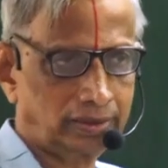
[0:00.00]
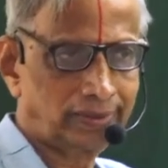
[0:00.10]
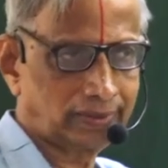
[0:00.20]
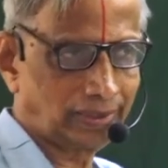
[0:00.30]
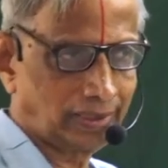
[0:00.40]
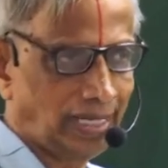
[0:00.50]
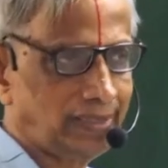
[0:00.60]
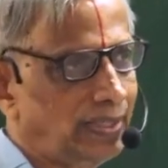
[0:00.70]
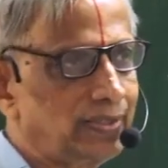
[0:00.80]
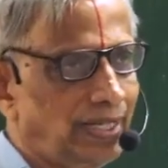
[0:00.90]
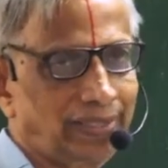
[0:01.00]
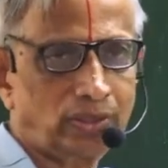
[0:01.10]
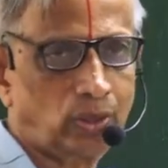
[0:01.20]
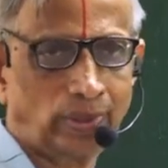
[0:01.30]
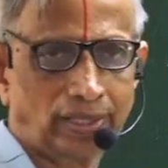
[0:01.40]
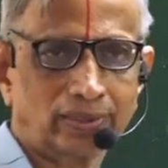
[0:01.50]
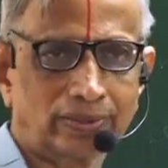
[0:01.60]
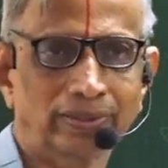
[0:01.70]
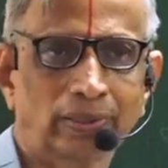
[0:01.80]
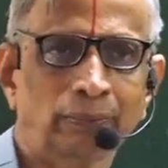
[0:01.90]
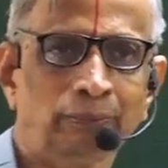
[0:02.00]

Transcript: disk lies inside the domain, that's all.